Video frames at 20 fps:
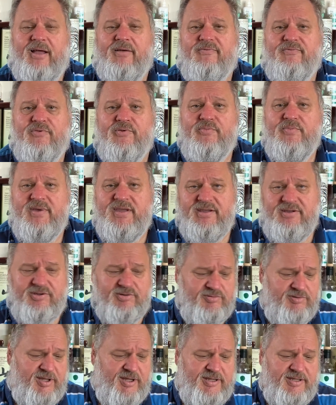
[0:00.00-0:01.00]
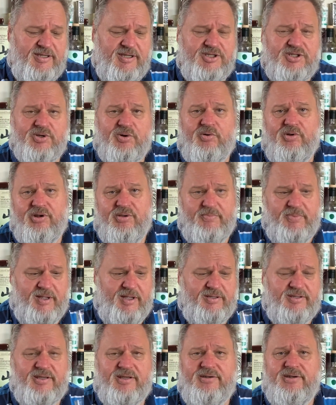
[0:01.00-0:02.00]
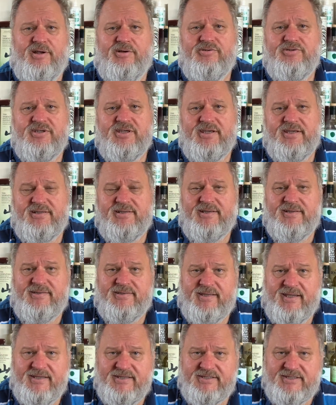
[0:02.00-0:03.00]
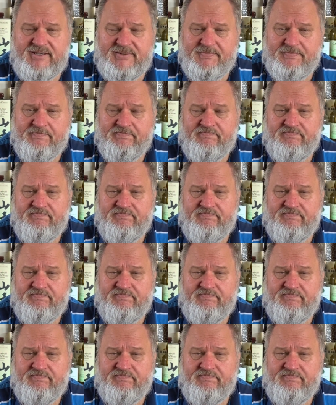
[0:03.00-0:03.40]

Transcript: For me tonight, it's all about the nosing and the tasting.